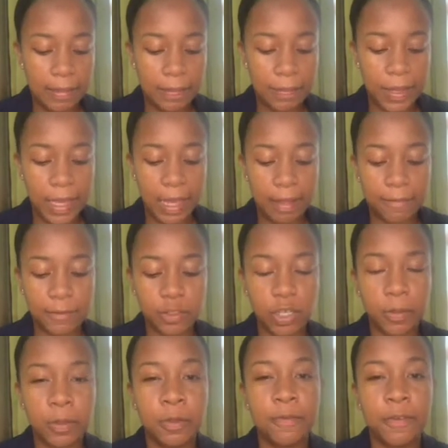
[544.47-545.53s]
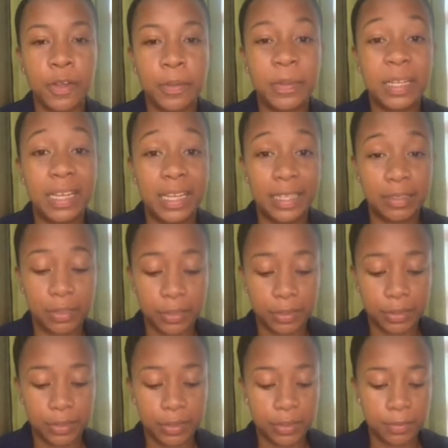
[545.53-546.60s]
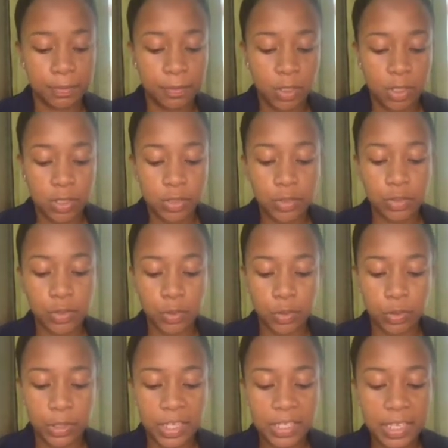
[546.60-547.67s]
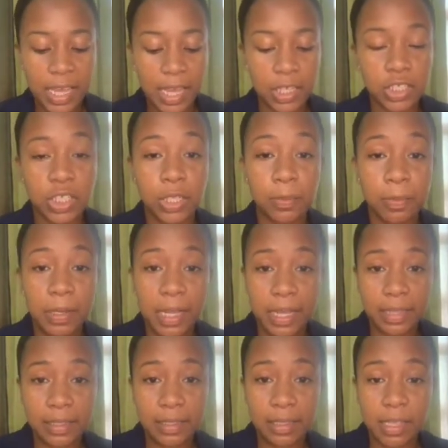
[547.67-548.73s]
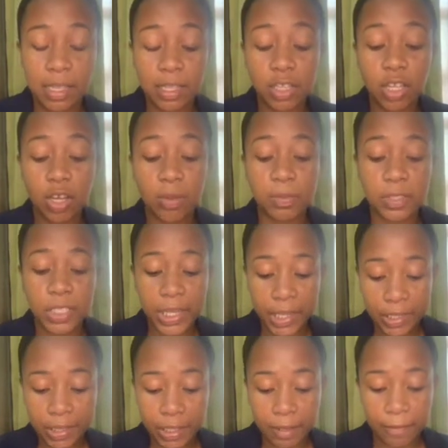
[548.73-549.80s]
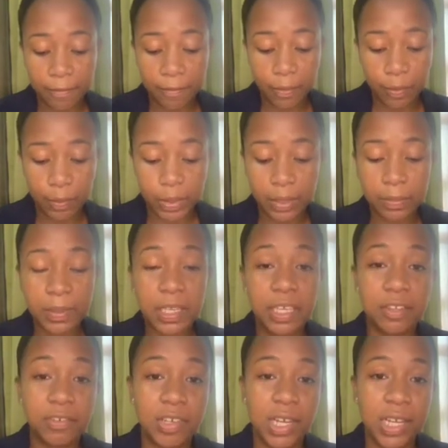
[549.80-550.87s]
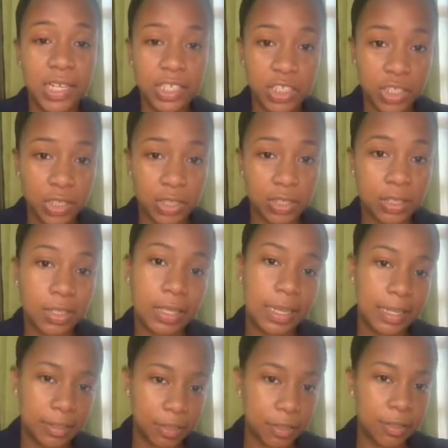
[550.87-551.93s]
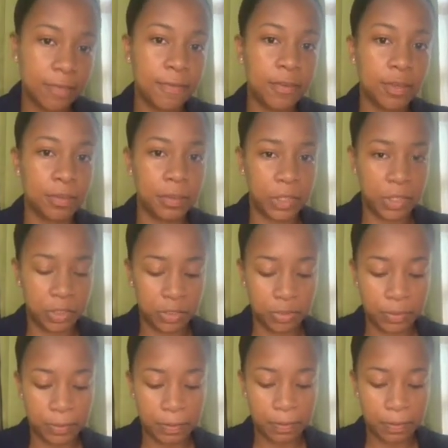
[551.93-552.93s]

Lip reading: may have trouble forming letters. So, in the action plan, the objective will be in relation to letter formation.